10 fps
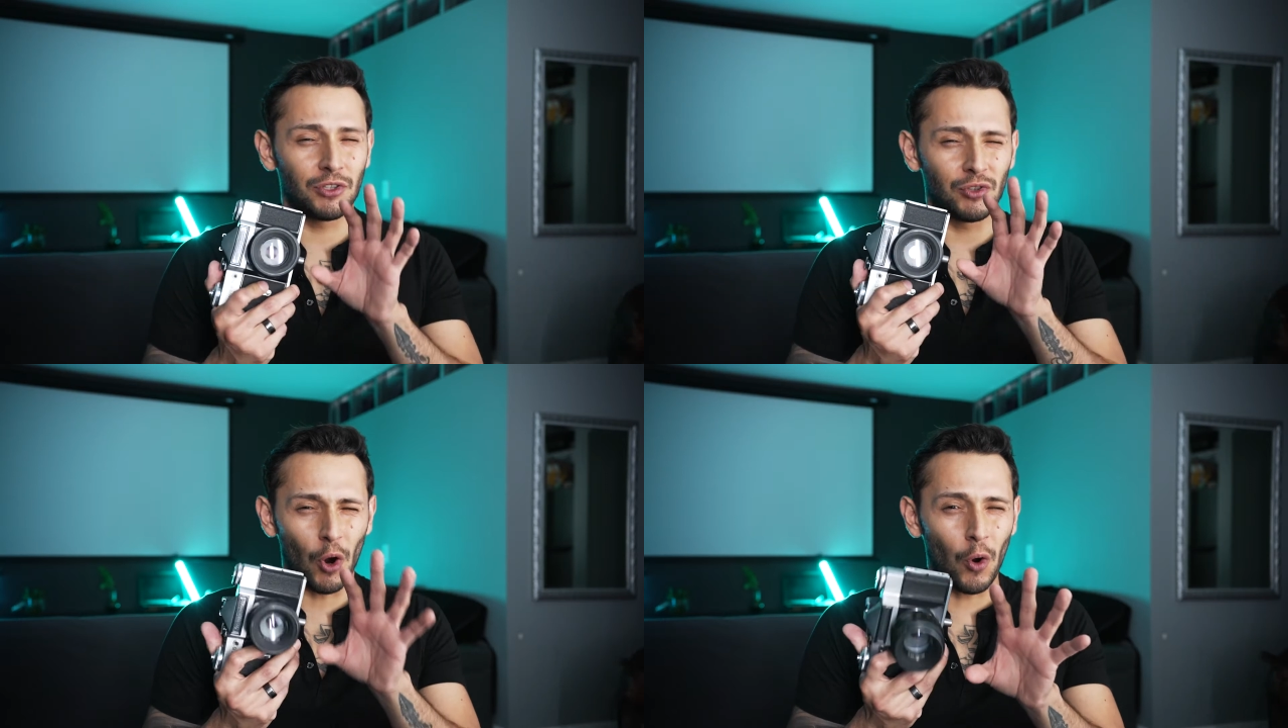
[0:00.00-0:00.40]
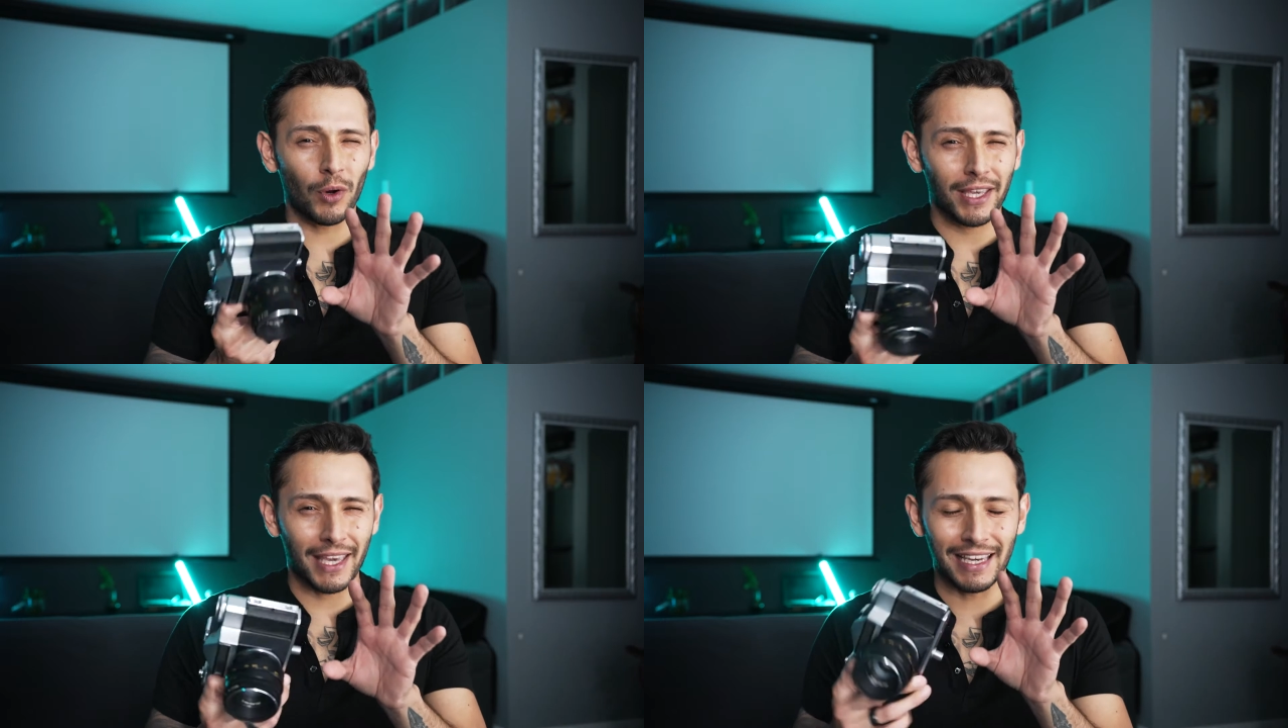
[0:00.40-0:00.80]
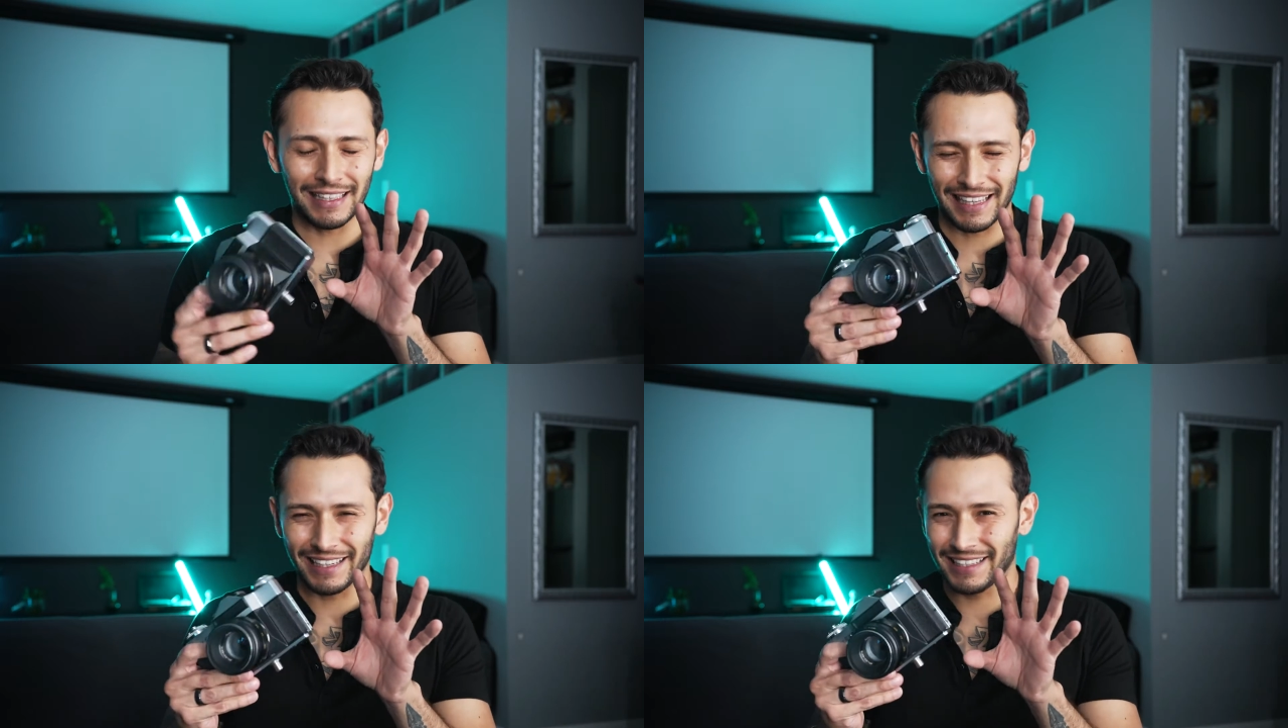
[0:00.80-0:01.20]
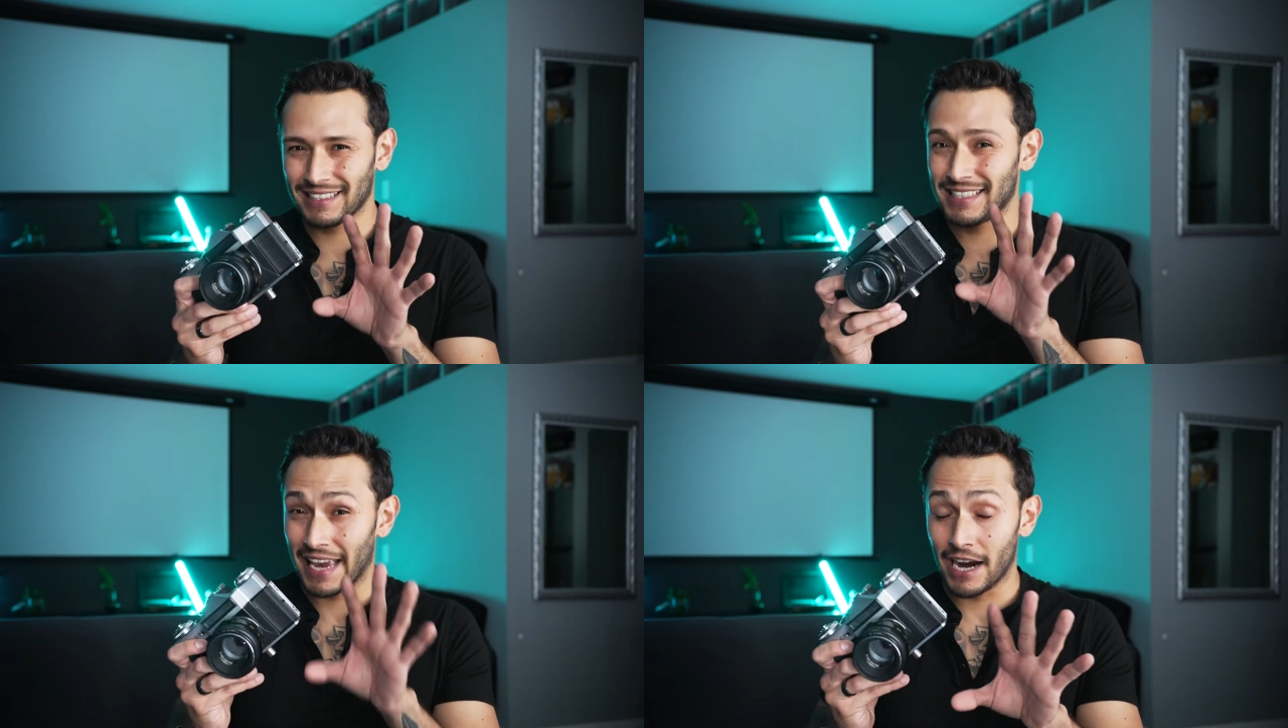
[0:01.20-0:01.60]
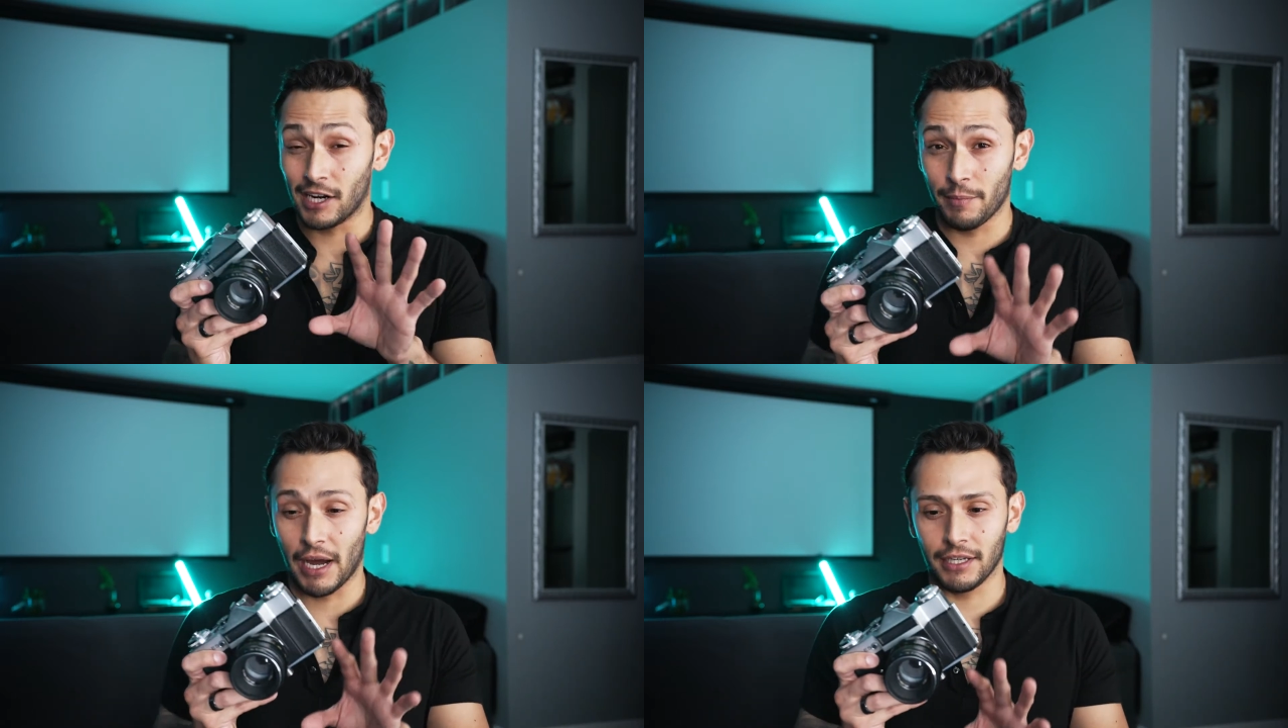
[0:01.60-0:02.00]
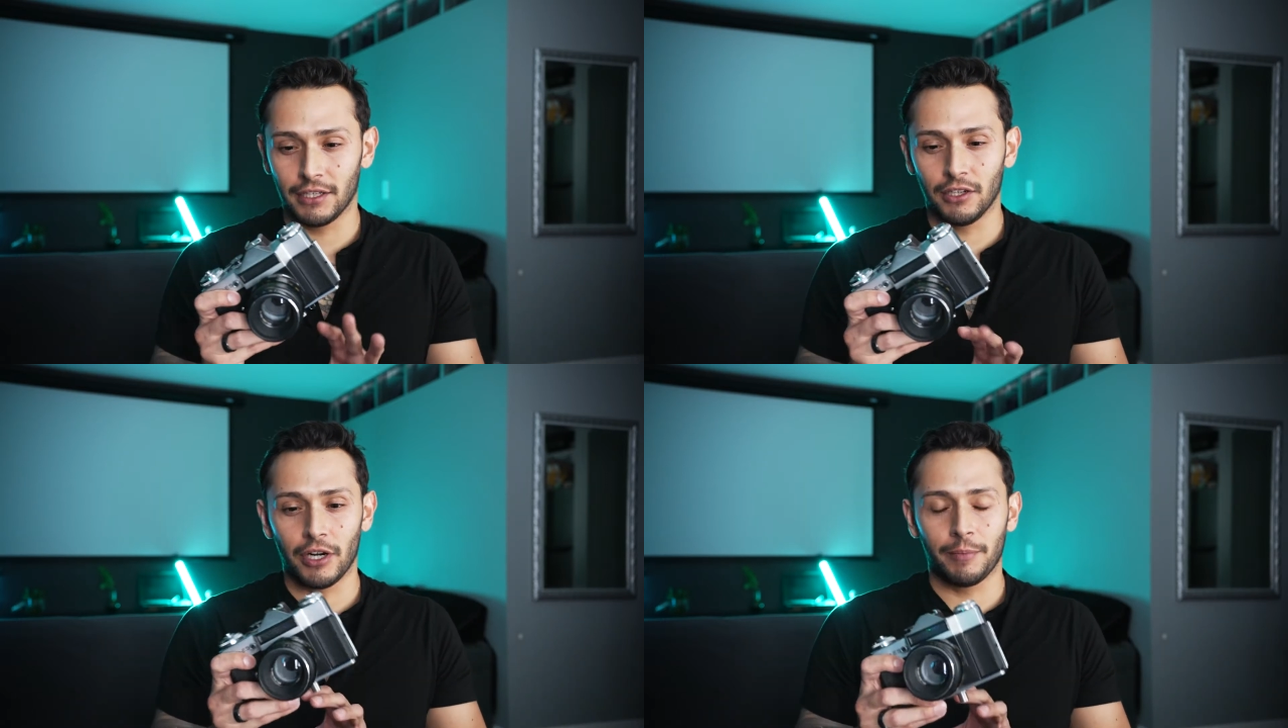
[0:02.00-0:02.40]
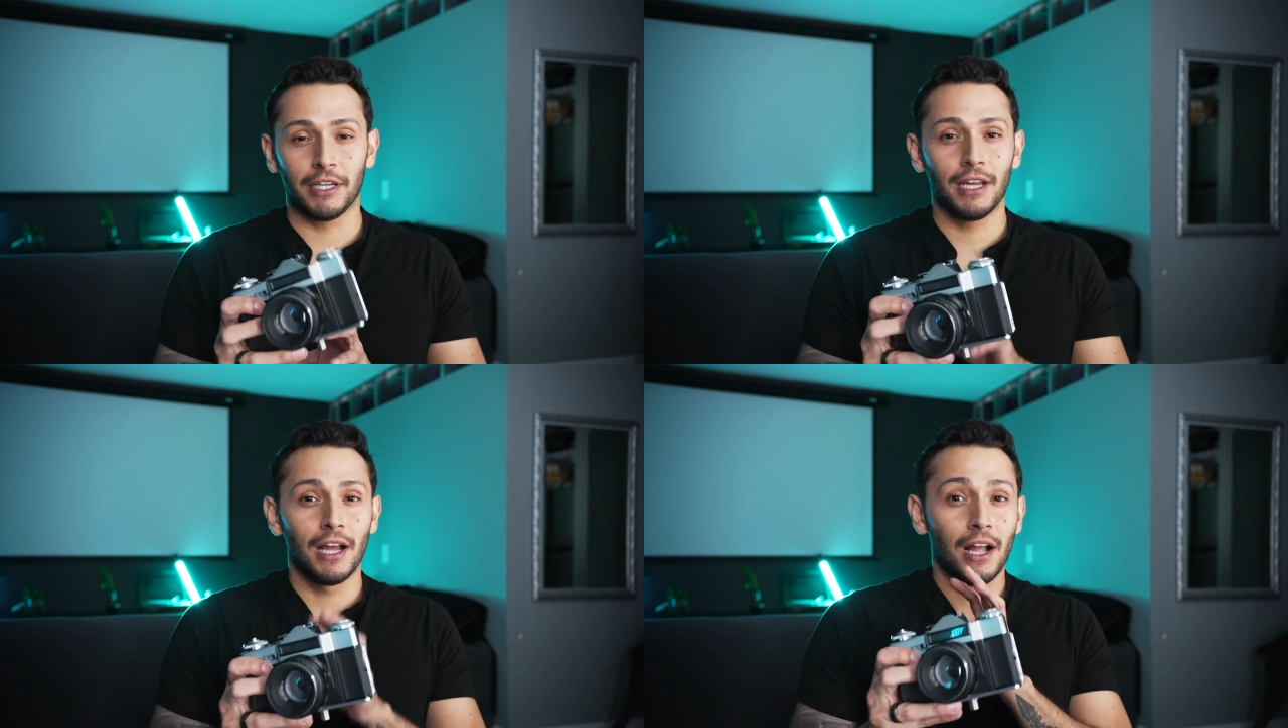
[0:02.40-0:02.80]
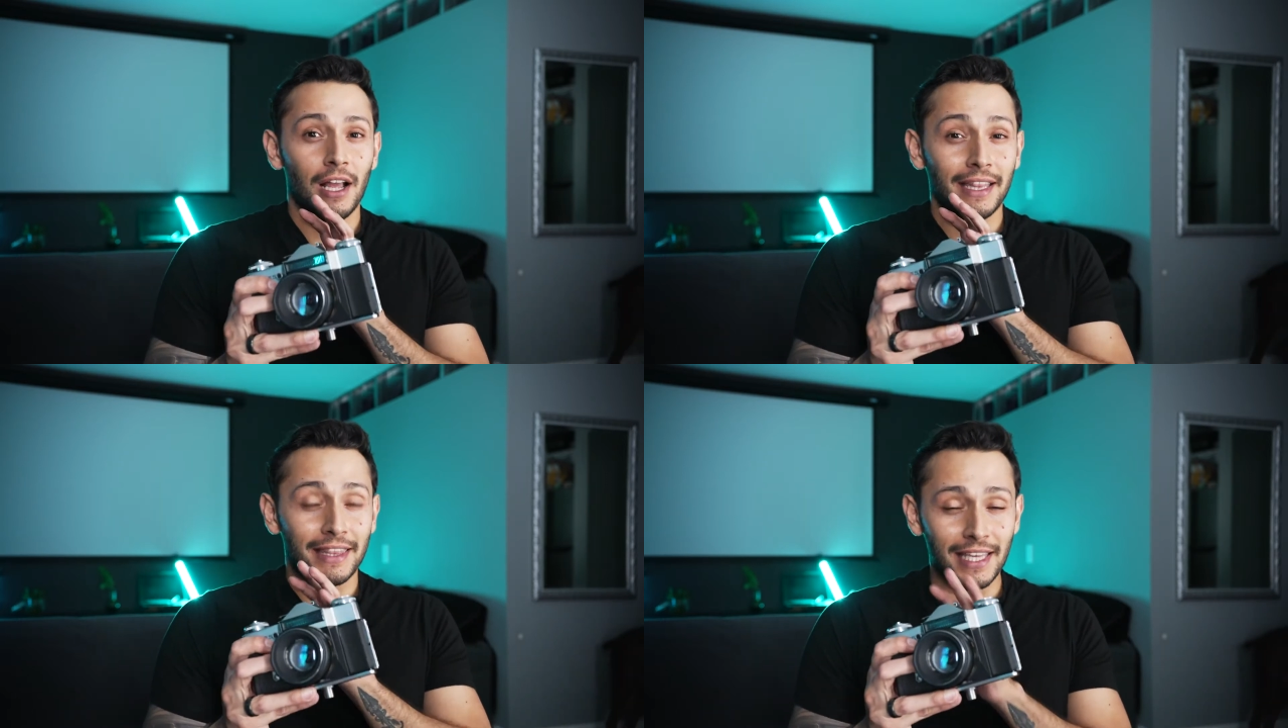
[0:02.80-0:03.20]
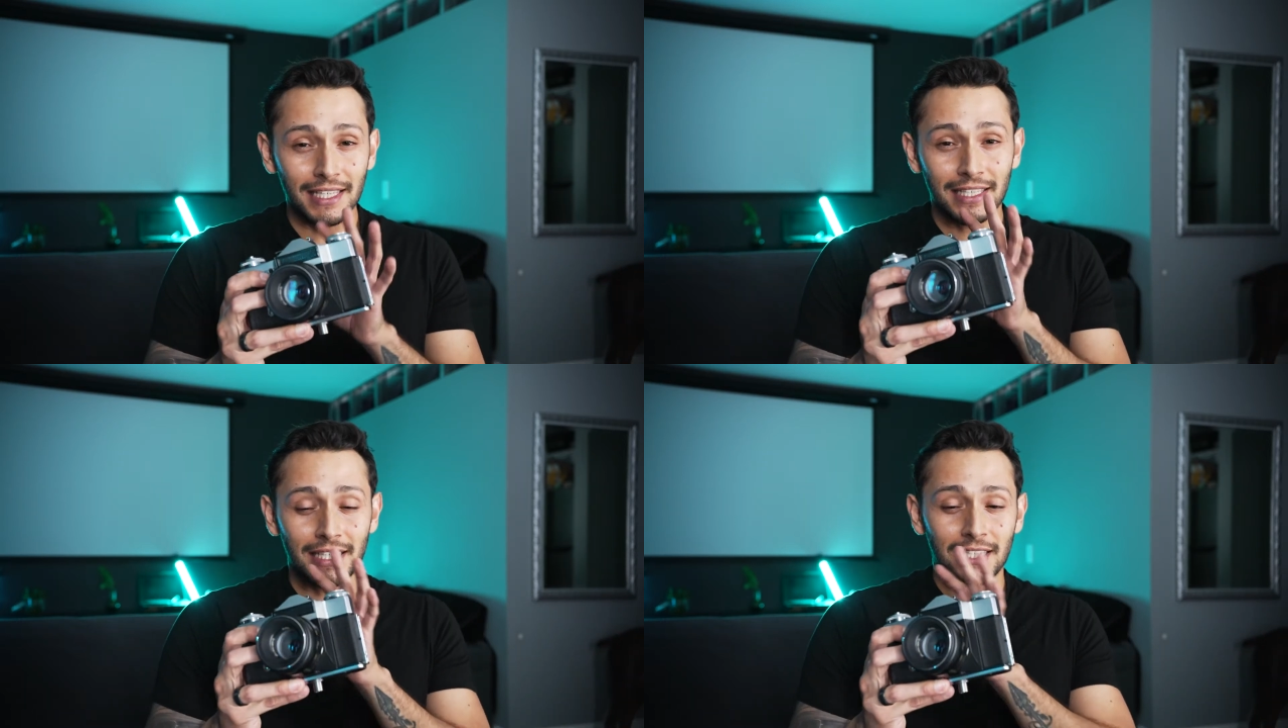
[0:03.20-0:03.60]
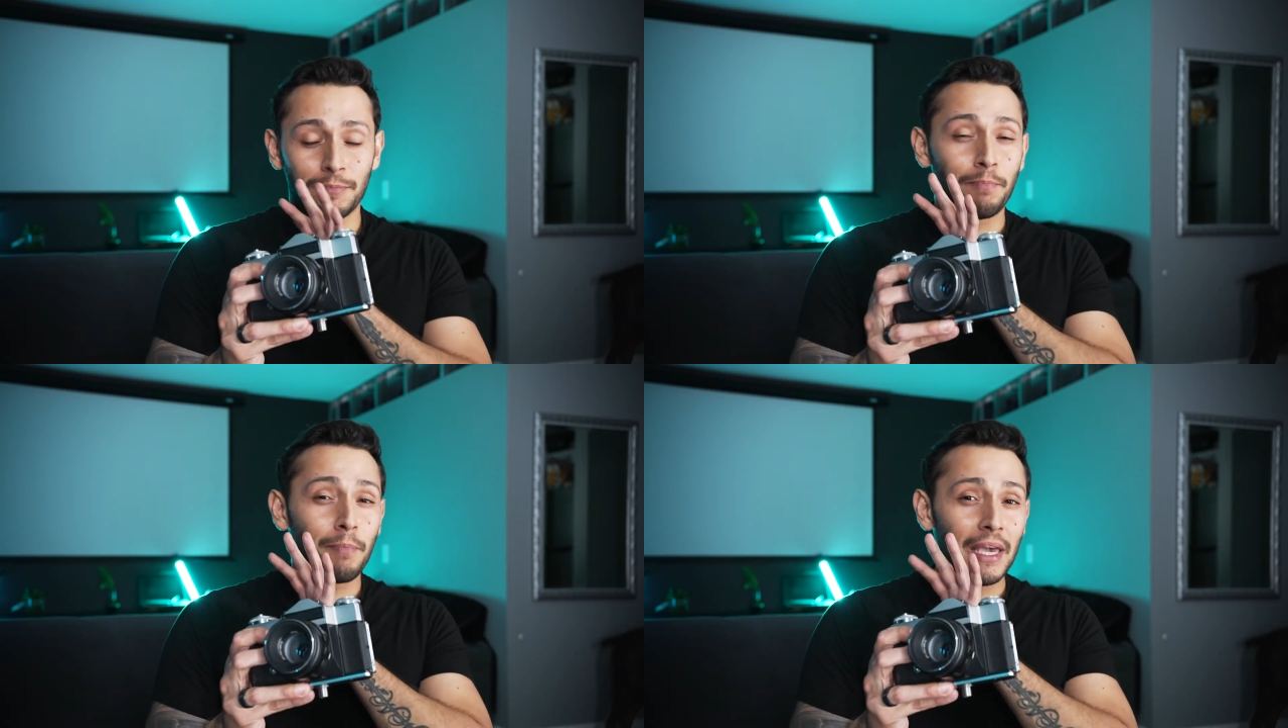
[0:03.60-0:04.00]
don't get like scared about it, you know what I mean? This is